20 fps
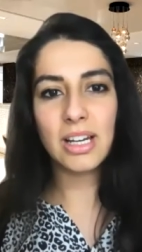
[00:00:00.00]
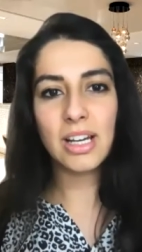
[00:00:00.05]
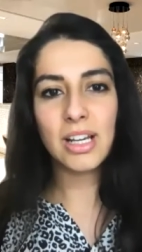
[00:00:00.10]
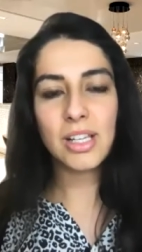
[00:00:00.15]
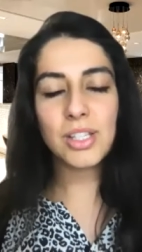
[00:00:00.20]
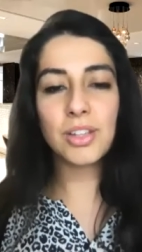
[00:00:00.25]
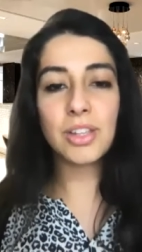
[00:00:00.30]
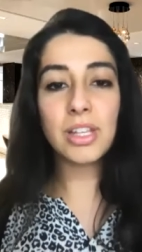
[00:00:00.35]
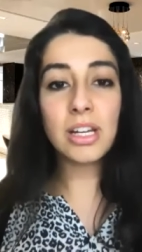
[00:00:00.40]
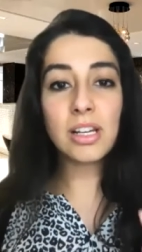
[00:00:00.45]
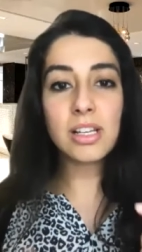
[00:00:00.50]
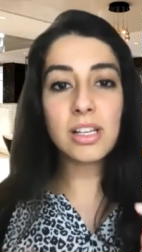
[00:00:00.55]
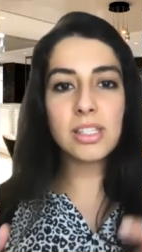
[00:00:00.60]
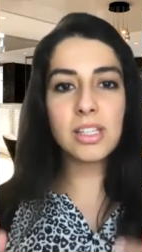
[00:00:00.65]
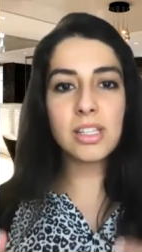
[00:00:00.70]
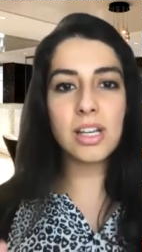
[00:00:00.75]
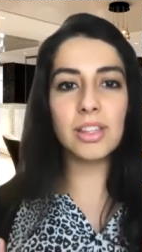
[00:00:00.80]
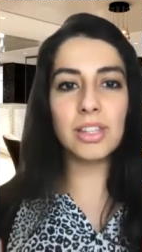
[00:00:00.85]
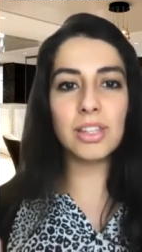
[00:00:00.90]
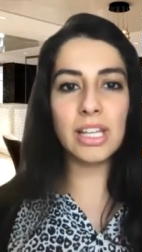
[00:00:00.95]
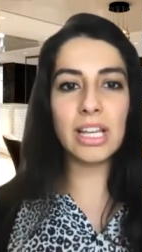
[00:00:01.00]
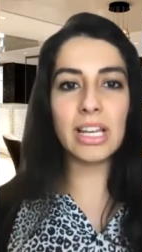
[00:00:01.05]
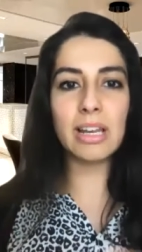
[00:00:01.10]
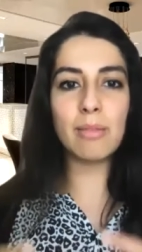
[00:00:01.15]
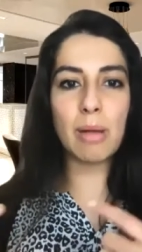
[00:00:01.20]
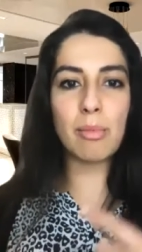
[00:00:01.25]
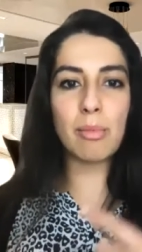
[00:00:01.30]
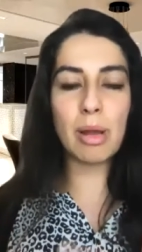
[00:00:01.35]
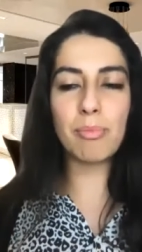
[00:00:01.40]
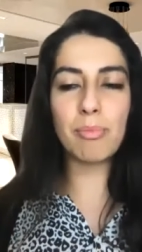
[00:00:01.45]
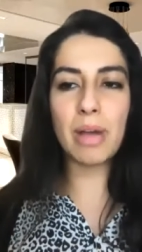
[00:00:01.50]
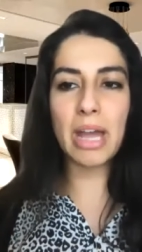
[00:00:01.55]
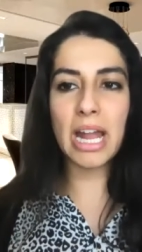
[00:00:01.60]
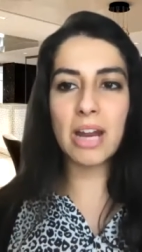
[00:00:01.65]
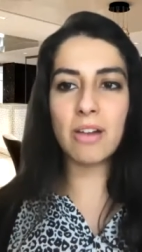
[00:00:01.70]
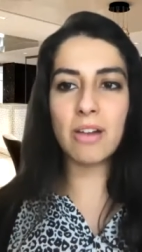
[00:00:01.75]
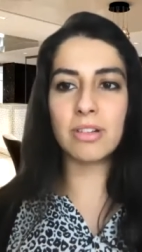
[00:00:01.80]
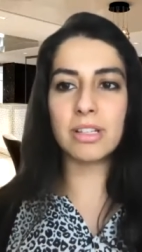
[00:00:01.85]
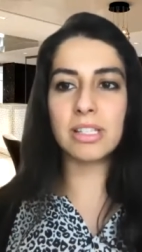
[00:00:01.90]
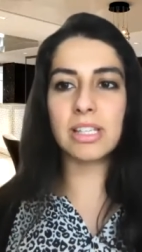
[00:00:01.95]
So then I started thinking about my
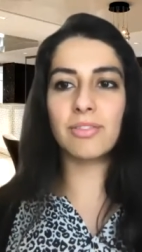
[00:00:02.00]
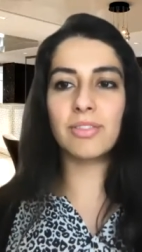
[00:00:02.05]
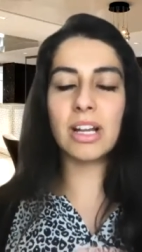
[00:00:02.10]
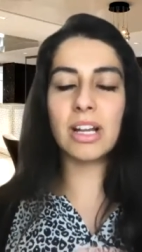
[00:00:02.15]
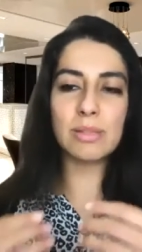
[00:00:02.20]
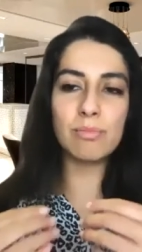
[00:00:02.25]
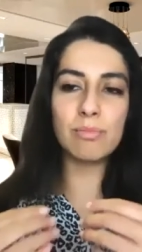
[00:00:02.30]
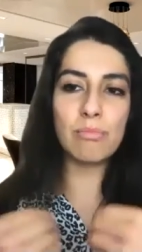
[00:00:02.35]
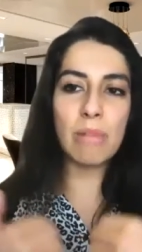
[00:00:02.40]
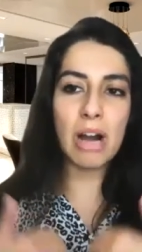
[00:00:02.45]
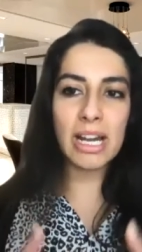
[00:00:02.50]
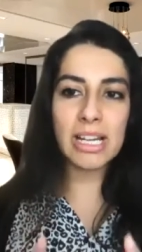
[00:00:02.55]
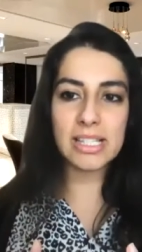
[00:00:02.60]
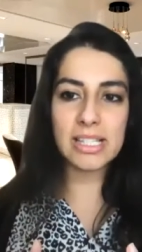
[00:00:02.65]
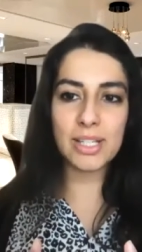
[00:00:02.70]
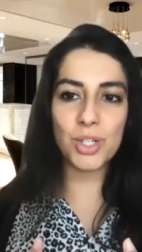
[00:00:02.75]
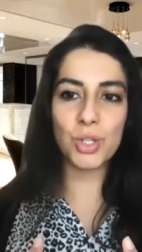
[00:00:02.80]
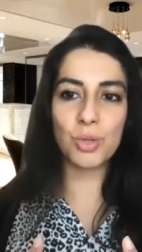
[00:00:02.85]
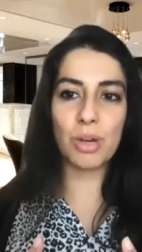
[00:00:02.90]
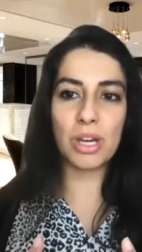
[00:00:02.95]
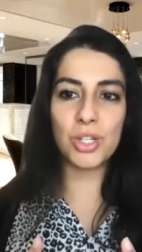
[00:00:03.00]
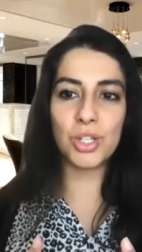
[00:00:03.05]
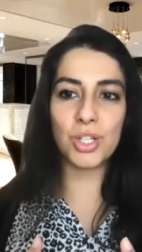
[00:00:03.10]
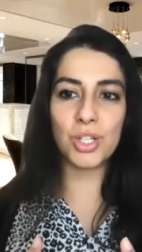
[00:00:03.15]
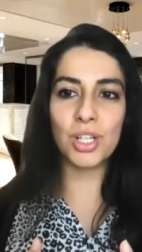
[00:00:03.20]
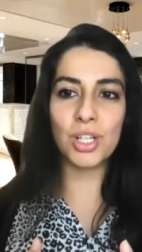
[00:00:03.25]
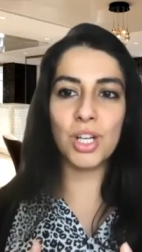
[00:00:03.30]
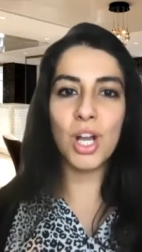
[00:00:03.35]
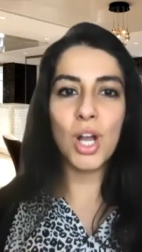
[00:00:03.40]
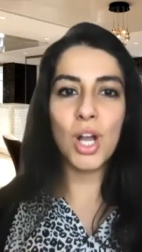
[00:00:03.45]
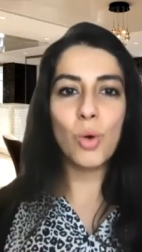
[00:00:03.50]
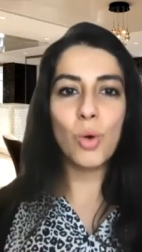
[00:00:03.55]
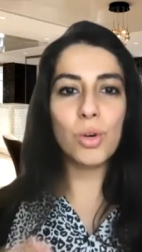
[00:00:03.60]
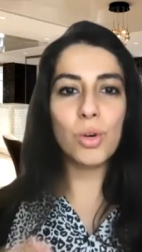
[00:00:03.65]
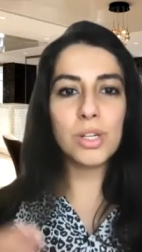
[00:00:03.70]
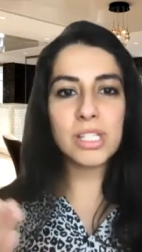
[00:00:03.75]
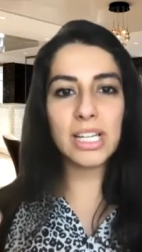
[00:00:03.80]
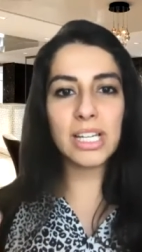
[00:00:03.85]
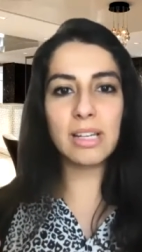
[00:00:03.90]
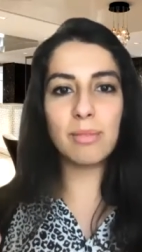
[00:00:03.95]
parents. If that's my situation,
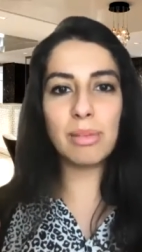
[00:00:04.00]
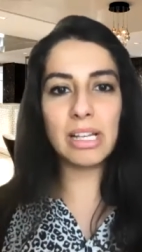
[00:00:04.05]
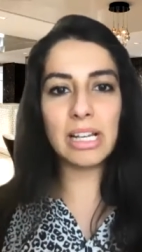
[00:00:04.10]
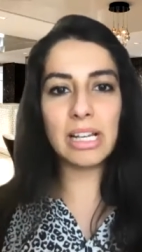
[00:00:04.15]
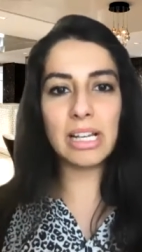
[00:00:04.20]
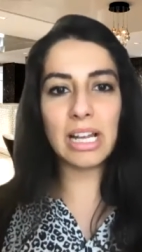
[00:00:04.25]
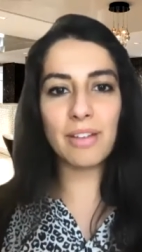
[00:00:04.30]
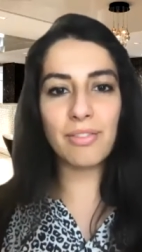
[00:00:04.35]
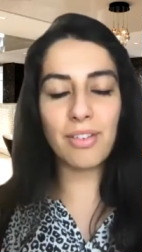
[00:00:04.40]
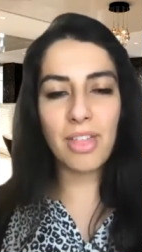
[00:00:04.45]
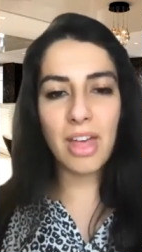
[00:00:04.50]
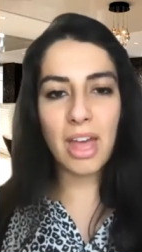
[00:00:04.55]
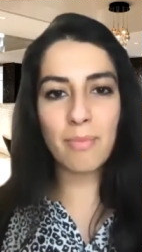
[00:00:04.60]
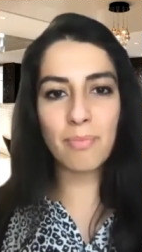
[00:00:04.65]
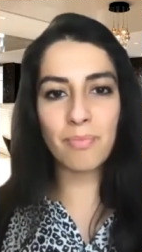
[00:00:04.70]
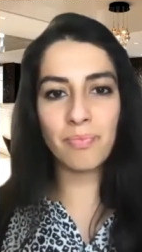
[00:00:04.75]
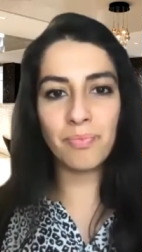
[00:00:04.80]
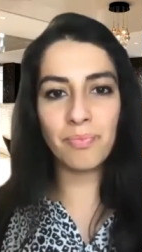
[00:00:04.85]
what's it going to be like for them?